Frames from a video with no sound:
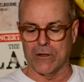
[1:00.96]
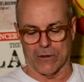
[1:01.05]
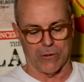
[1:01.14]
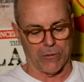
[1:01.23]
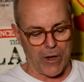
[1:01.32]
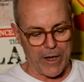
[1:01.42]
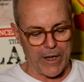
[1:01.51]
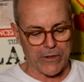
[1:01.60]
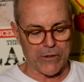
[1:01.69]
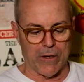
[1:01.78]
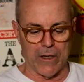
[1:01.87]
not the
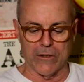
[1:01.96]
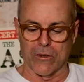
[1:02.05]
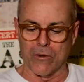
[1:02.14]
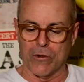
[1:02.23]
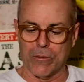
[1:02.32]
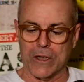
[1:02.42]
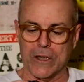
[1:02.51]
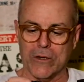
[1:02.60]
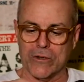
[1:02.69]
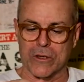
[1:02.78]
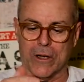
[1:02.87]
right-hand side. So normally
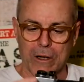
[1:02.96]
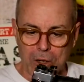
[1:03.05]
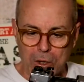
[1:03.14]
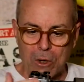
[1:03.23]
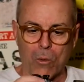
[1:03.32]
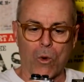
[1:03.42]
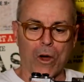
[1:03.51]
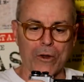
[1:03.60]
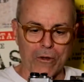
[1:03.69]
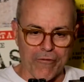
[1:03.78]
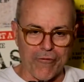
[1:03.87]
you're used to
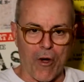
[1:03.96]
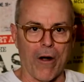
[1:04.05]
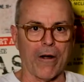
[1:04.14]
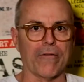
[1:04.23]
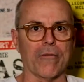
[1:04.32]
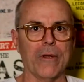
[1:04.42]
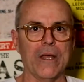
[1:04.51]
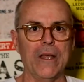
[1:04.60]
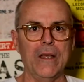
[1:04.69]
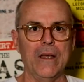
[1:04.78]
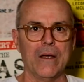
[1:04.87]
winding on firing from
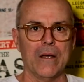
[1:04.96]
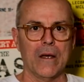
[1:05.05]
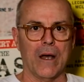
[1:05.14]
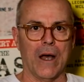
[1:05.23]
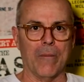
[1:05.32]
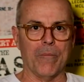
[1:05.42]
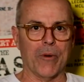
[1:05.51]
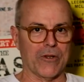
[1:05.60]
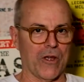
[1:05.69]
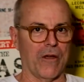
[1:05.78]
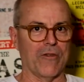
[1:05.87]
here, but
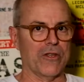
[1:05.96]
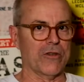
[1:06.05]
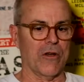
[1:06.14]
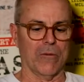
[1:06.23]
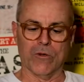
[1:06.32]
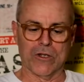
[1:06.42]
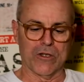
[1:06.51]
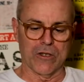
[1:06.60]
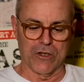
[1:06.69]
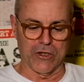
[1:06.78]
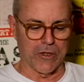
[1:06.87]
it's over this side, which
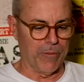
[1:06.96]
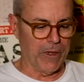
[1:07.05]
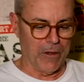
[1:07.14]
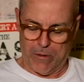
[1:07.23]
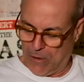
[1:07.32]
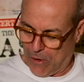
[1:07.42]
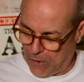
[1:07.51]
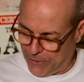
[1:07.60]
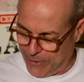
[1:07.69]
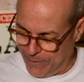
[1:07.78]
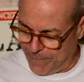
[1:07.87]
is just a bit
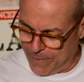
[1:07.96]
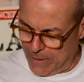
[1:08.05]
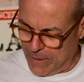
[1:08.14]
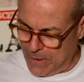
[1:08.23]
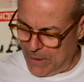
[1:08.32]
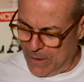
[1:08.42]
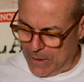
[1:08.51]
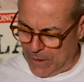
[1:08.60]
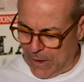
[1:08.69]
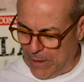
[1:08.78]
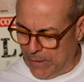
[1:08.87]
odd.
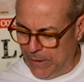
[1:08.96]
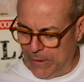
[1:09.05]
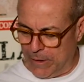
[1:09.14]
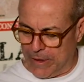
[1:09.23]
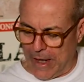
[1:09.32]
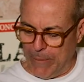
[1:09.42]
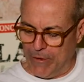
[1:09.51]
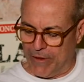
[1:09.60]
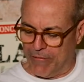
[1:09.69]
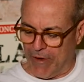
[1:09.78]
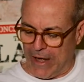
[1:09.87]
Came
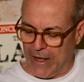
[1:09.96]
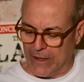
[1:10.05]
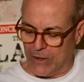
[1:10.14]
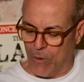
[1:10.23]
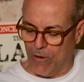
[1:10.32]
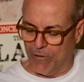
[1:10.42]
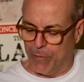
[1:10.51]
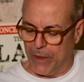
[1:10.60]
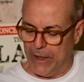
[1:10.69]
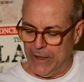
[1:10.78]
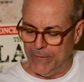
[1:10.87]
with the Vega
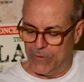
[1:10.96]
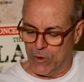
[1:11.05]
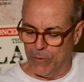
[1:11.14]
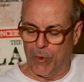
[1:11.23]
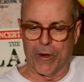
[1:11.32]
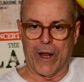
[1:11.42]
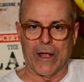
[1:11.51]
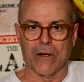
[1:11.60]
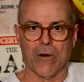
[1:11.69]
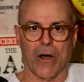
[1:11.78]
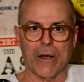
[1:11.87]
12B
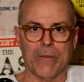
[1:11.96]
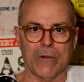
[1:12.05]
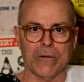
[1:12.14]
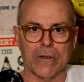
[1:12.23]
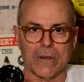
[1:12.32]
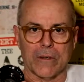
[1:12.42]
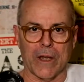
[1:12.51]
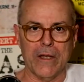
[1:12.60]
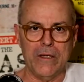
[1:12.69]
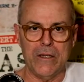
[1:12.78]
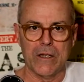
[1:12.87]
2.8 90mm
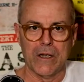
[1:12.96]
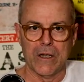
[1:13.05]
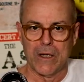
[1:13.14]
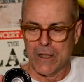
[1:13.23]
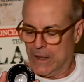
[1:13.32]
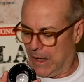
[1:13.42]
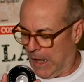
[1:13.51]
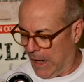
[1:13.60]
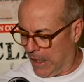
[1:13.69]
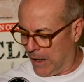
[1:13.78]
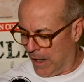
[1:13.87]
lens,
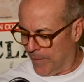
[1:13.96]
and